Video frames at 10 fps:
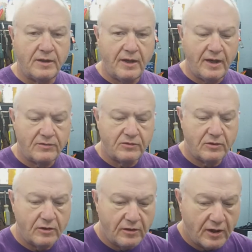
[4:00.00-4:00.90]
cats are
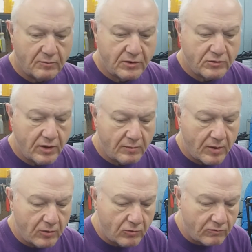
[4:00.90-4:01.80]
going to knock my
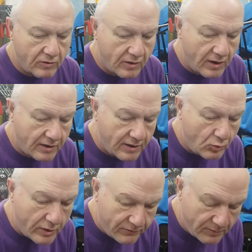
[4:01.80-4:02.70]
tripod over. Get
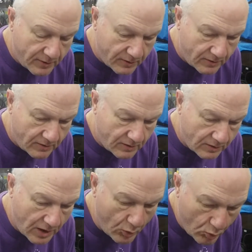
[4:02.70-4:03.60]
away from here.
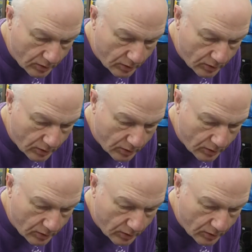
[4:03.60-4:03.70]
Go.